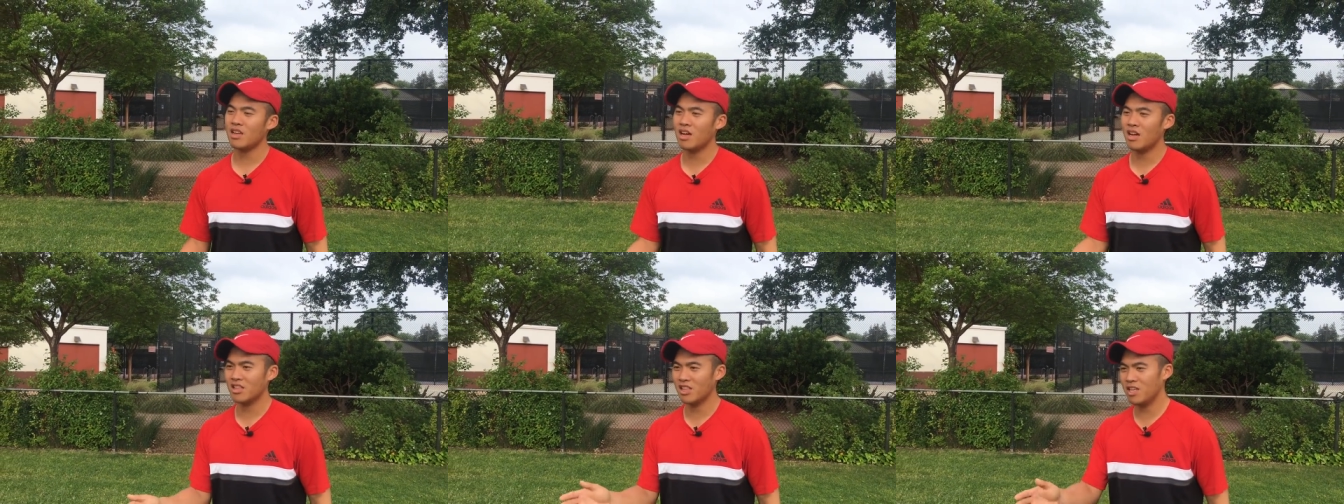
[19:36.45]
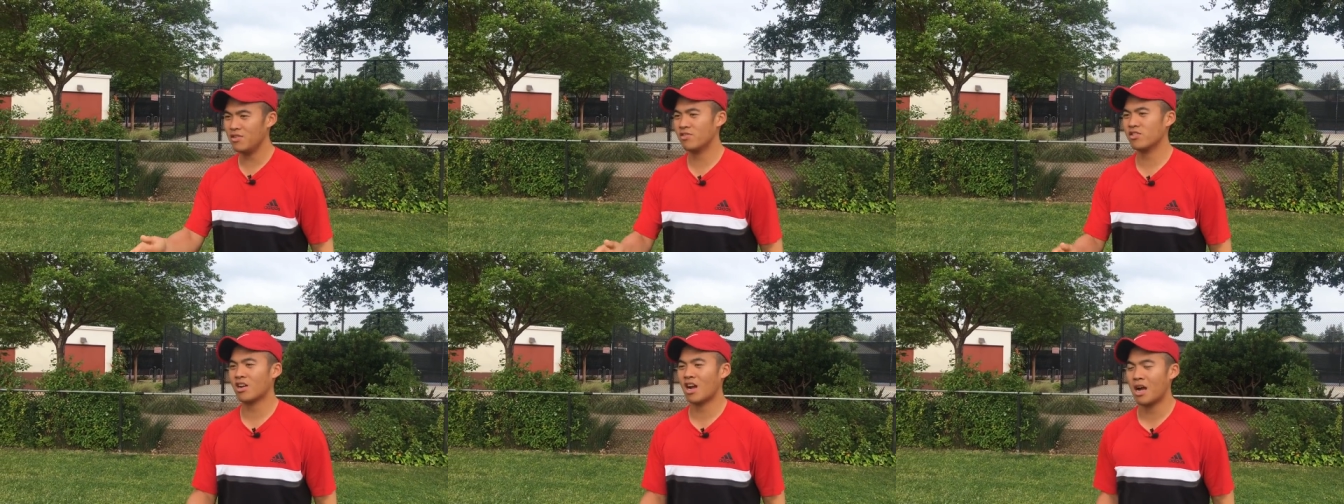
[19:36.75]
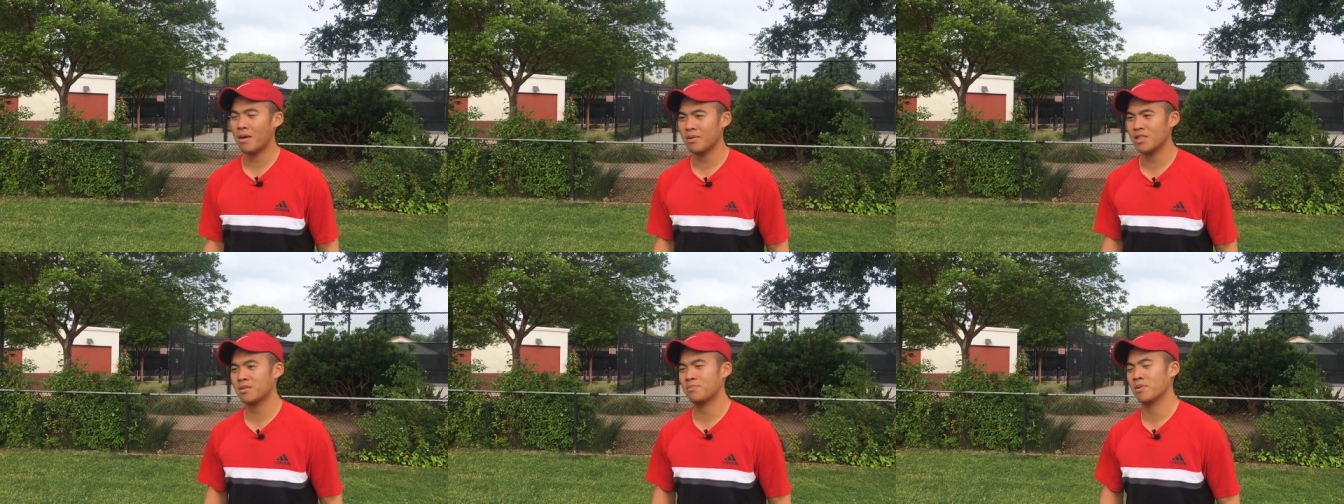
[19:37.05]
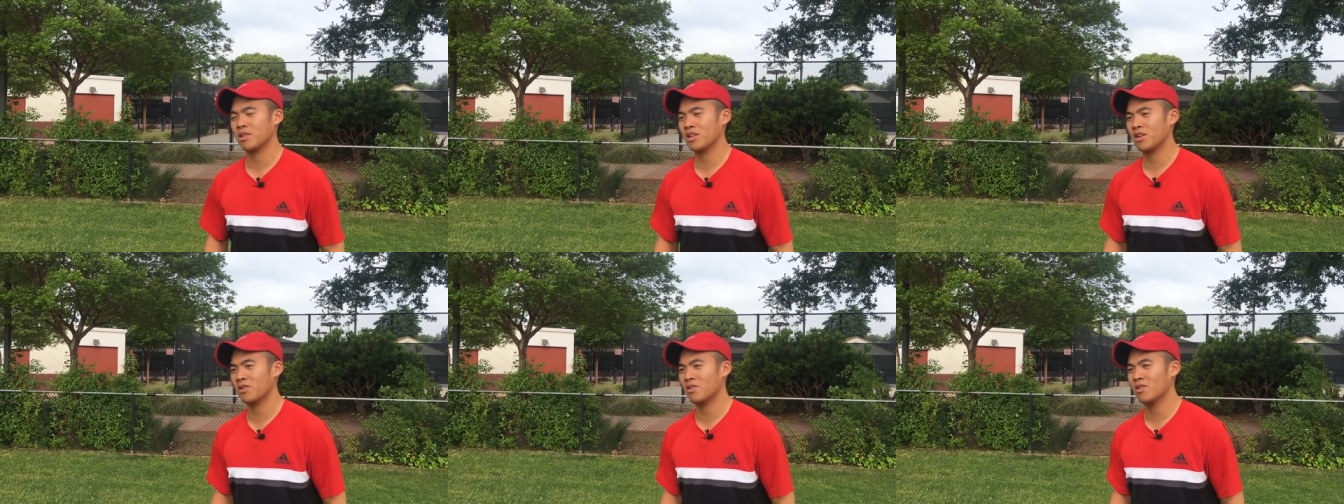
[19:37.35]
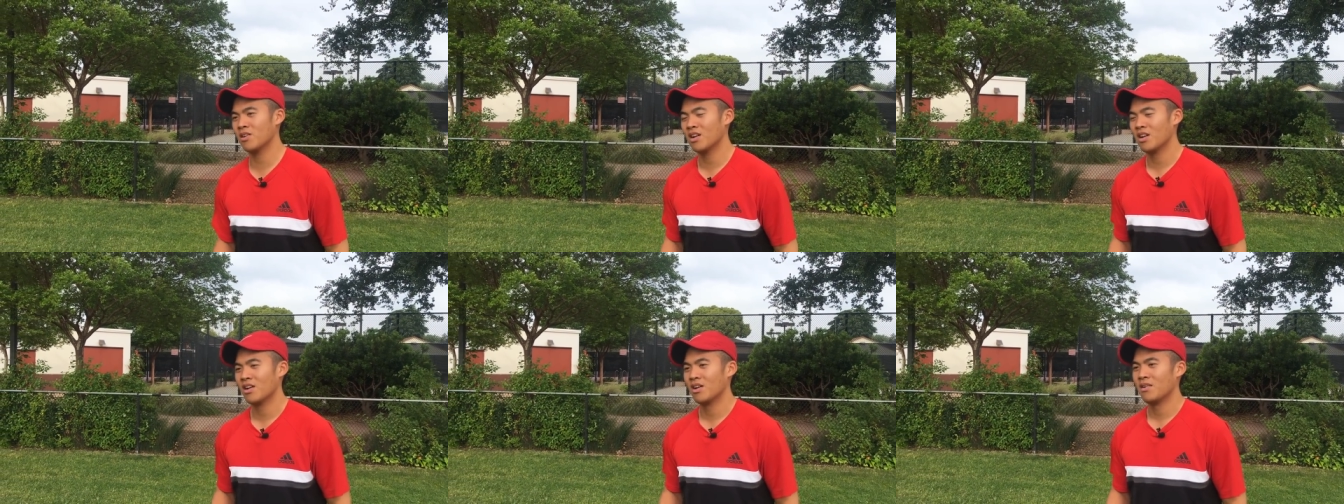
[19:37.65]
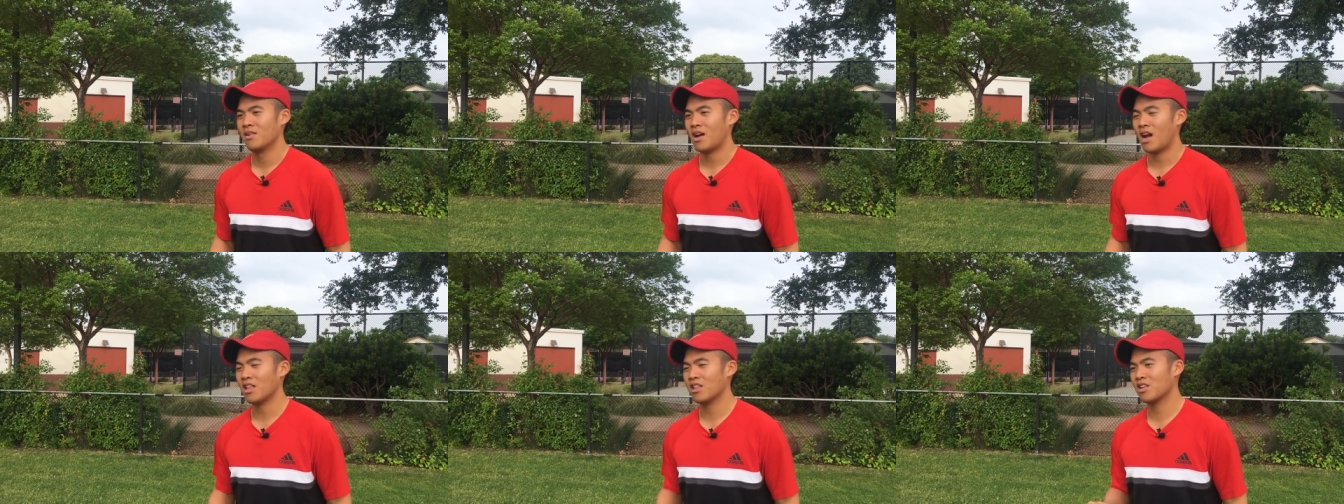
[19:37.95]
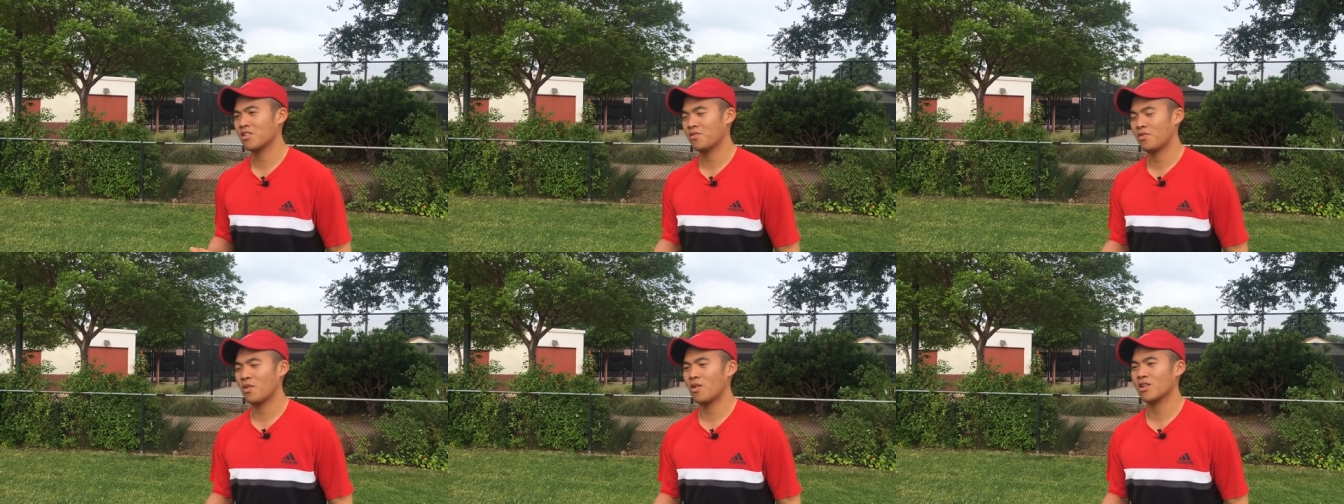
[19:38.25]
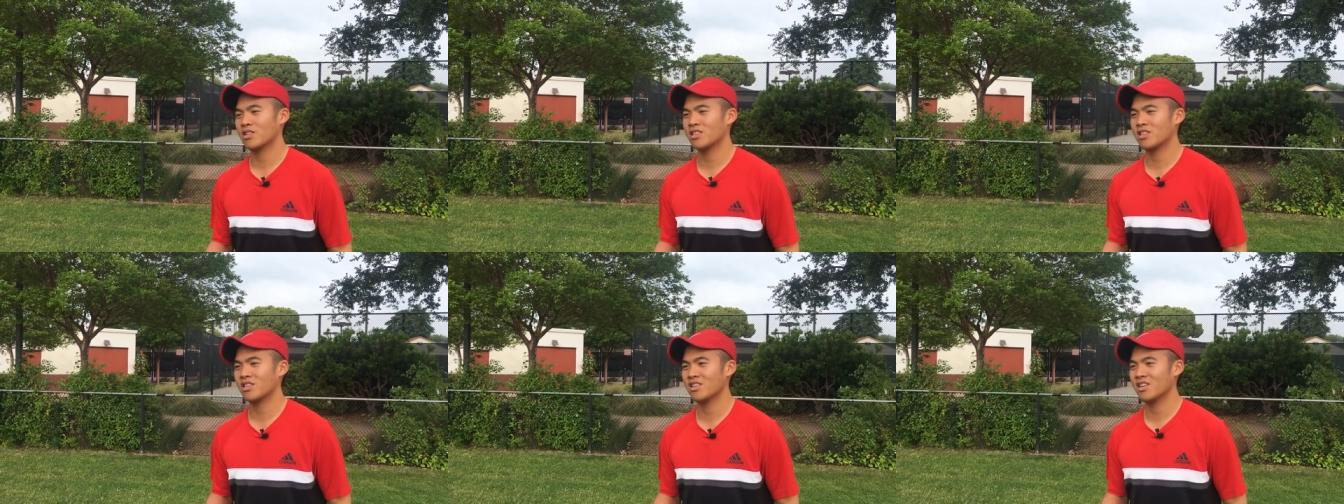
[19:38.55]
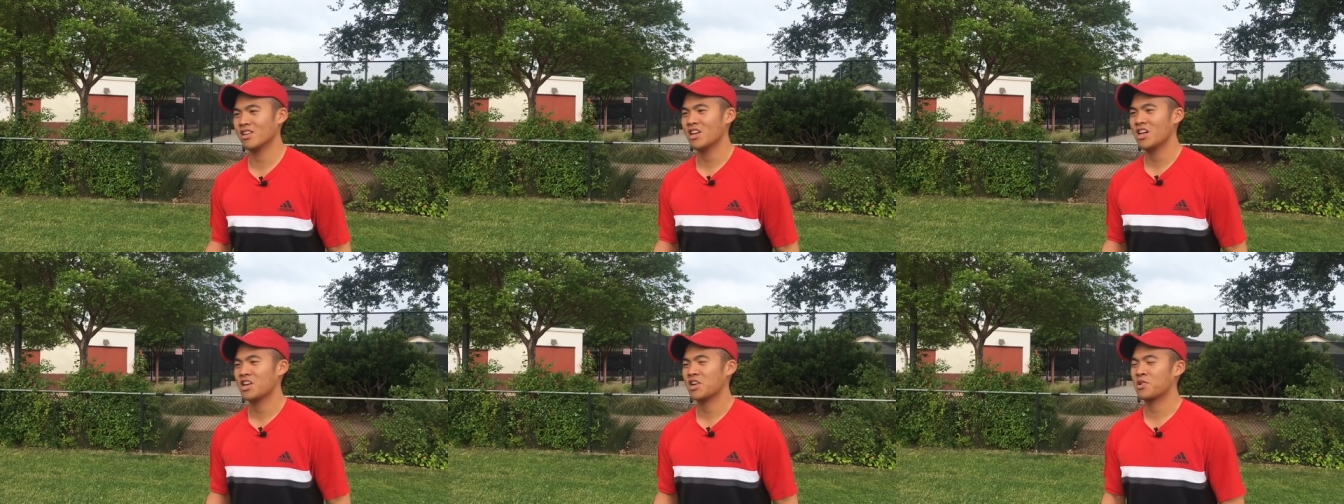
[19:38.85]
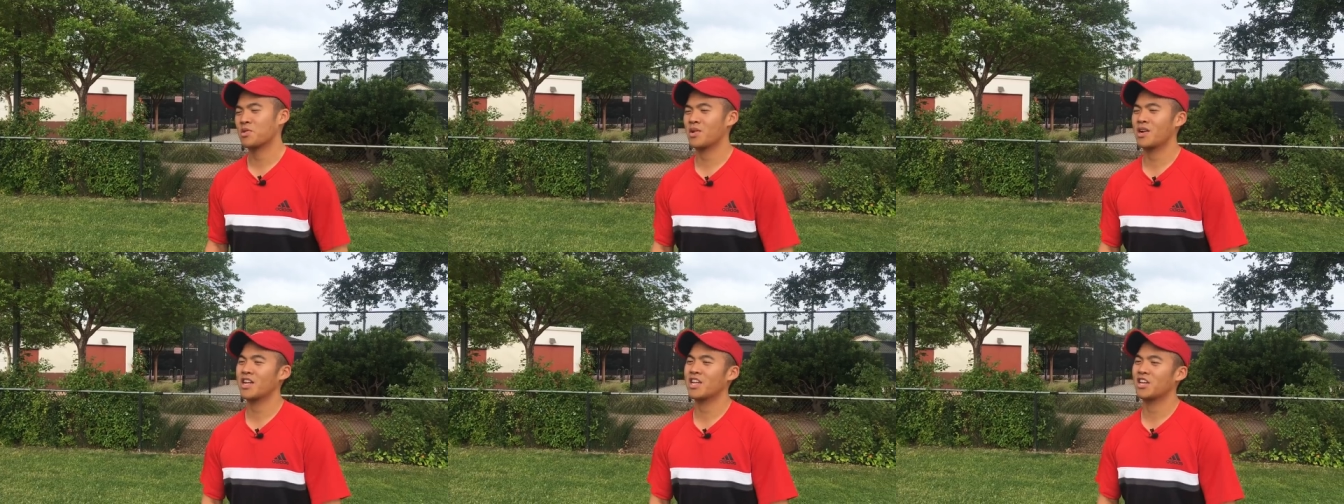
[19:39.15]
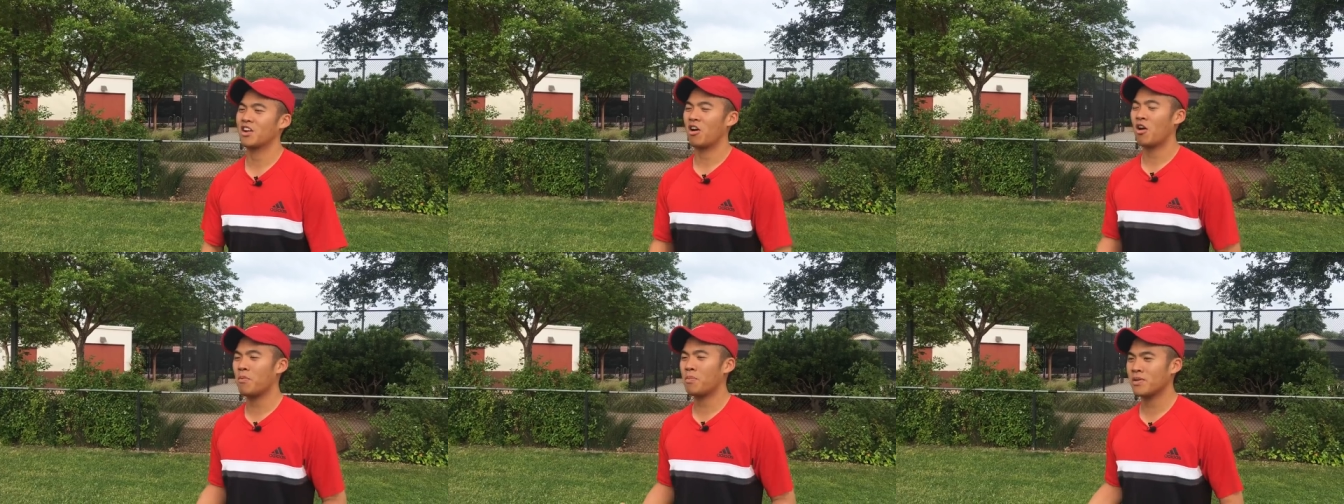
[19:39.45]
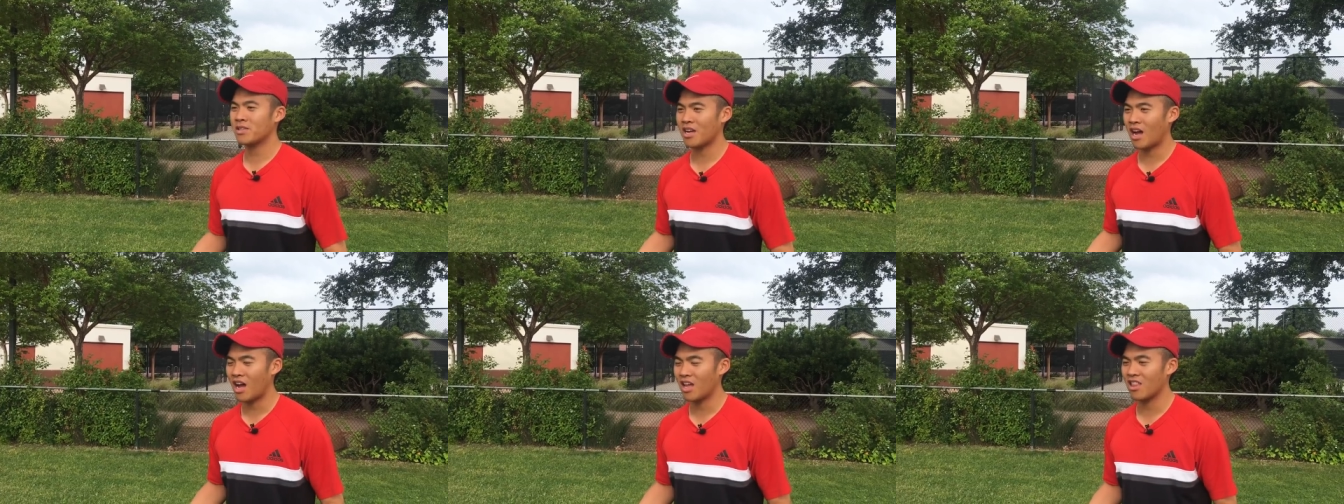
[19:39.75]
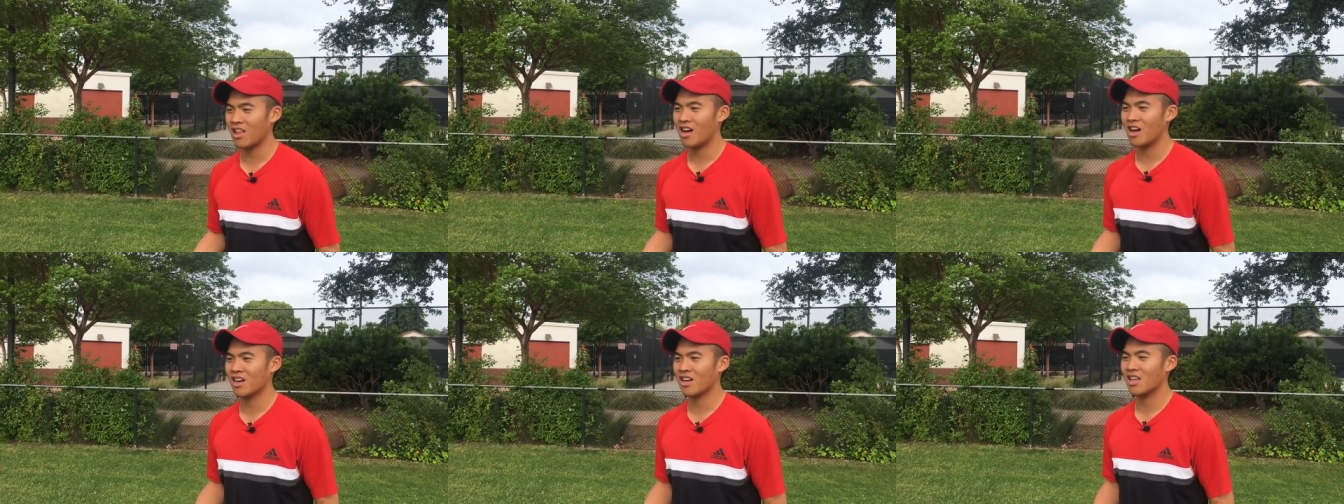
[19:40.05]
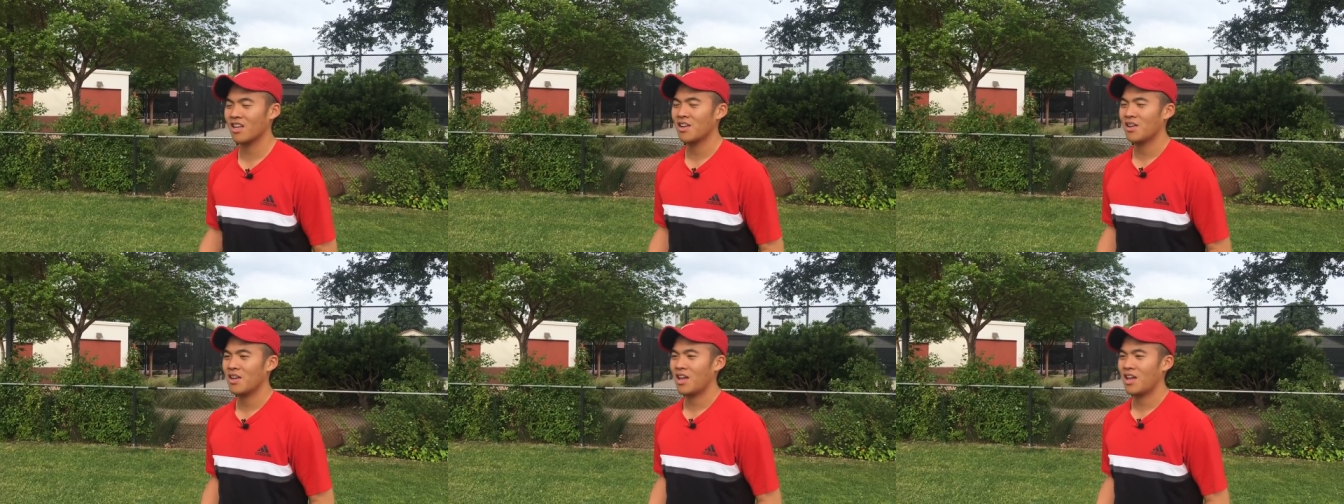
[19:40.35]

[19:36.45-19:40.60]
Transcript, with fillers: I'll leave your comments below. I look forward to creating an open dialogue